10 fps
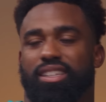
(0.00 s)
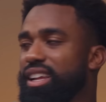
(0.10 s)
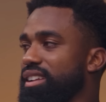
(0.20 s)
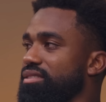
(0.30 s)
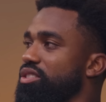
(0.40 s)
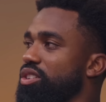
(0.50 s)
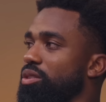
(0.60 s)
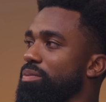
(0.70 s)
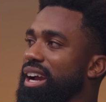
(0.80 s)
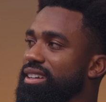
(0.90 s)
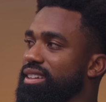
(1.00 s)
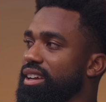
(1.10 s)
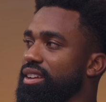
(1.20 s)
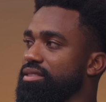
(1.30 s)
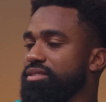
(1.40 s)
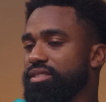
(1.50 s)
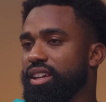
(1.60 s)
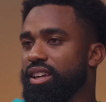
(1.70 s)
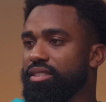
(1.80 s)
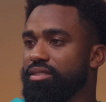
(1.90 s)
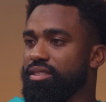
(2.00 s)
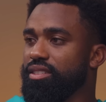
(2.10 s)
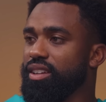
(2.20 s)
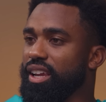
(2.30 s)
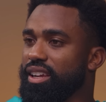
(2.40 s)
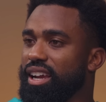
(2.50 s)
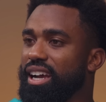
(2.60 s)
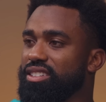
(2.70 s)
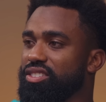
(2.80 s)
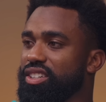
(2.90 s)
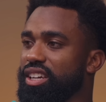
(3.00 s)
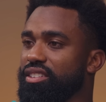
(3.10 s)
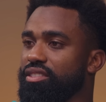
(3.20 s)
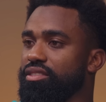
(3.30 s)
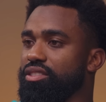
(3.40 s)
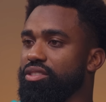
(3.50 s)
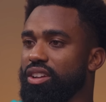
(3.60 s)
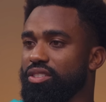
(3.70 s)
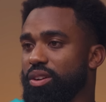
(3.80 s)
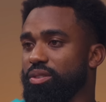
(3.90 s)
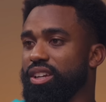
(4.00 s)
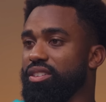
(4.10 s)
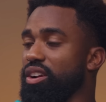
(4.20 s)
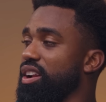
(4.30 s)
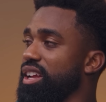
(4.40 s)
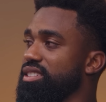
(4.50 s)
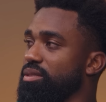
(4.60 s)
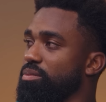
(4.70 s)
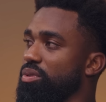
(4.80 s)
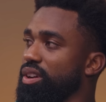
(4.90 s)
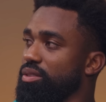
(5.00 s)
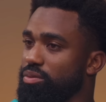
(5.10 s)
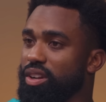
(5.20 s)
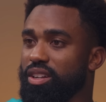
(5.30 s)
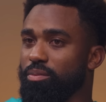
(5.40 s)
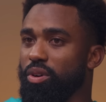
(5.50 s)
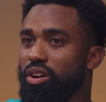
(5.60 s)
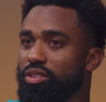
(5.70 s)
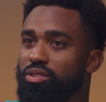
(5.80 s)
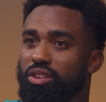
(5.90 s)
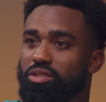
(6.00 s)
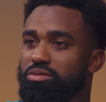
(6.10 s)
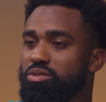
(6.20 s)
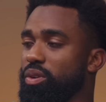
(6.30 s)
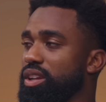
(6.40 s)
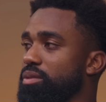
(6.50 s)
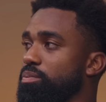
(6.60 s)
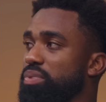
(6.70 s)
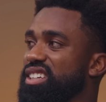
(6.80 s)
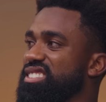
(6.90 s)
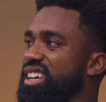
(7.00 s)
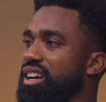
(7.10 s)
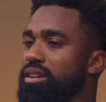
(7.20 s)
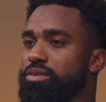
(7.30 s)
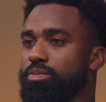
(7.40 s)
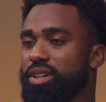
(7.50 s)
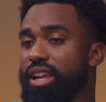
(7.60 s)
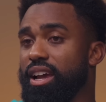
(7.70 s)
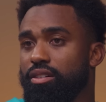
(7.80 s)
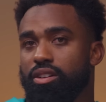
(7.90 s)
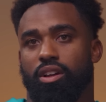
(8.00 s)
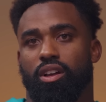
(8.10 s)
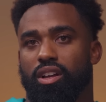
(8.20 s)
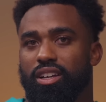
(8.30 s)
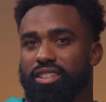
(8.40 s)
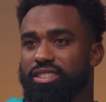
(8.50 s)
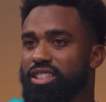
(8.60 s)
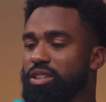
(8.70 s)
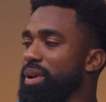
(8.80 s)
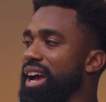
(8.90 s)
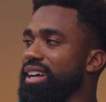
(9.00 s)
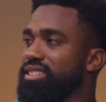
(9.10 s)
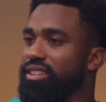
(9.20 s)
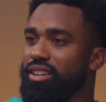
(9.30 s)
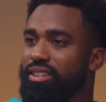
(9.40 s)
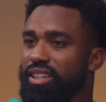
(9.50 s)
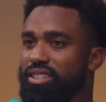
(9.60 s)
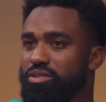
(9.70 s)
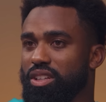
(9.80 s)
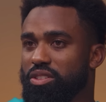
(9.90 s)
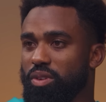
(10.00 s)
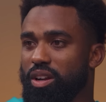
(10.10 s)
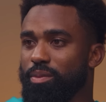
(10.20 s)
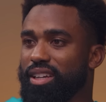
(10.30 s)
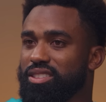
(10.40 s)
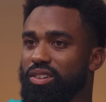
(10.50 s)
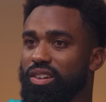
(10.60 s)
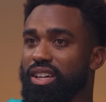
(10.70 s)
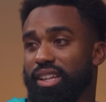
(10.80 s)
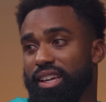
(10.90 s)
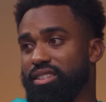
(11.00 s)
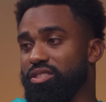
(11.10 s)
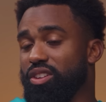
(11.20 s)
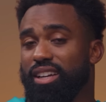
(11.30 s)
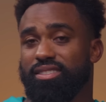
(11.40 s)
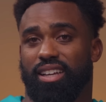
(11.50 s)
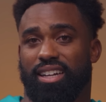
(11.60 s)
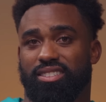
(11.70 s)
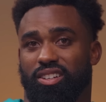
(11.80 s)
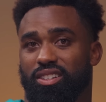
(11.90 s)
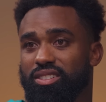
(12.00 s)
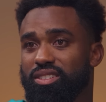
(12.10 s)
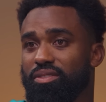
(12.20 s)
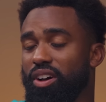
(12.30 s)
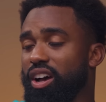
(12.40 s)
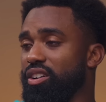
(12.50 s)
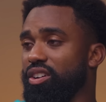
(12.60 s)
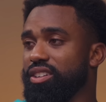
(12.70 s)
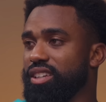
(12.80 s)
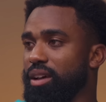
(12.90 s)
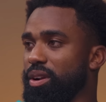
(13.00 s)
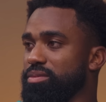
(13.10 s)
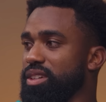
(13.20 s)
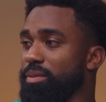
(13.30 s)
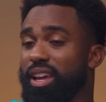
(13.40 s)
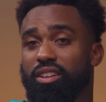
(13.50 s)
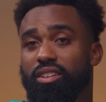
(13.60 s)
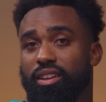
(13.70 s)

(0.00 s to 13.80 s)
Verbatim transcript: that, back right. then, and guys are getting, they were getting hurt at some point running the ball, 20 plus times, but now it's such a passing league. These running backs that are in, like, I talk to Devon all the time, and I'm telling him, hey,